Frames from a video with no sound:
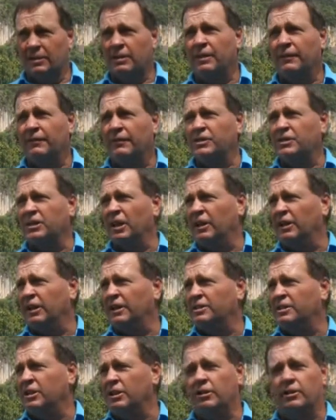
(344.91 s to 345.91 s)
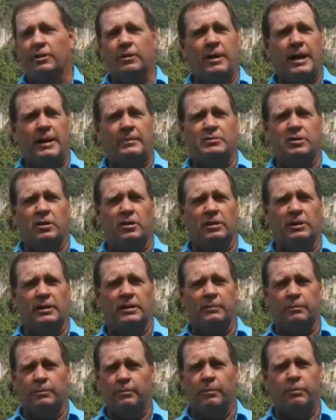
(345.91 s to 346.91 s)
The facilities here are
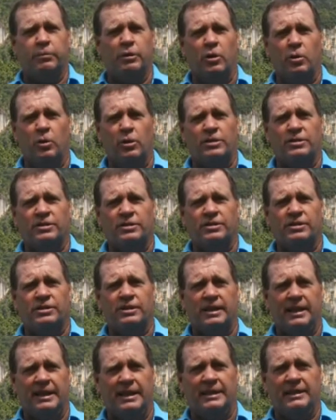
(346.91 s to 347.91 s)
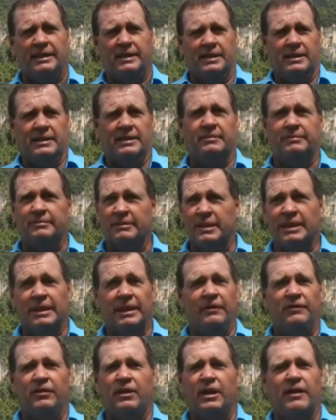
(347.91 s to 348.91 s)
absolutely gorgeous, and
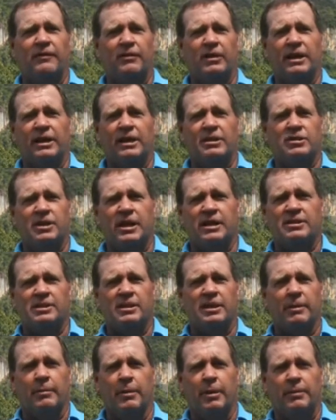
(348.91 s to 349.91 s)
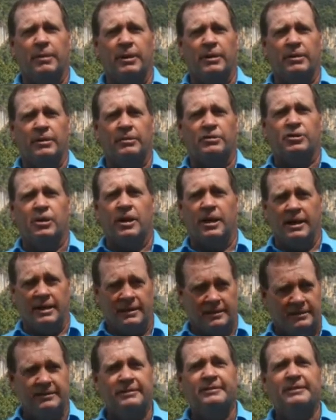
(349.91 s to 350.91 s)
if you ever get a chance to come up here and try it,
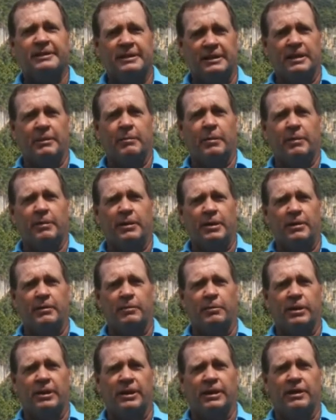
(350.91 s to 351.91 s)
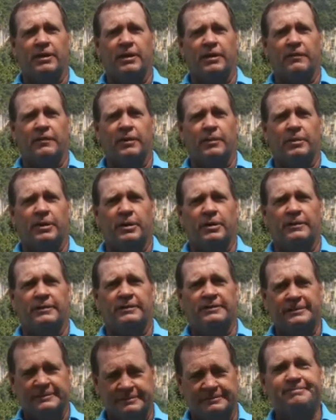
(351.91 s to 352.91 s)
come up here and play the golf up here.
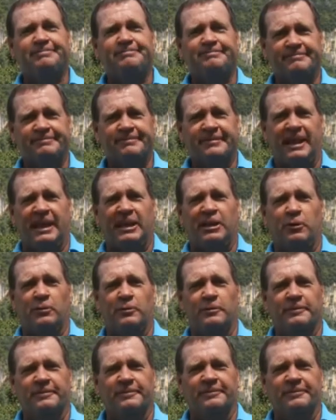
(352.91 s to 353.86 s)
Thank you.